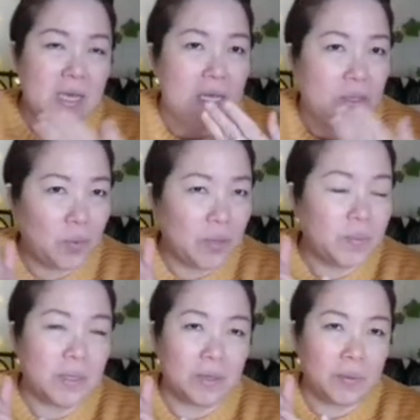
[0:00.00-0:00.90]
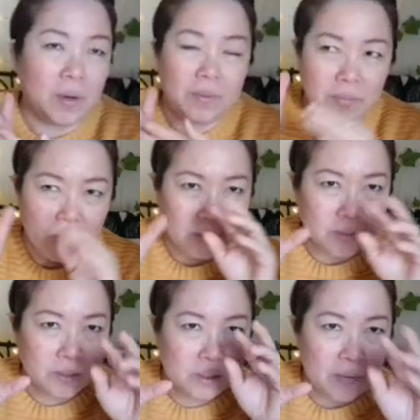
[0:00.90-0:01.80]
it will be a problem because
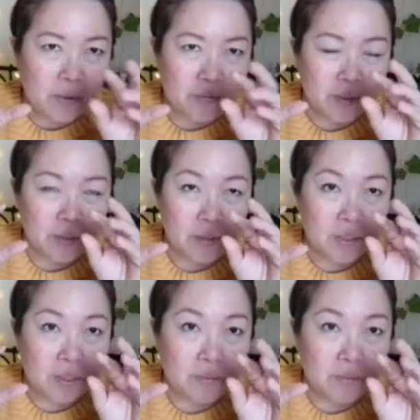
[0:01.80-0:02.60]
some of the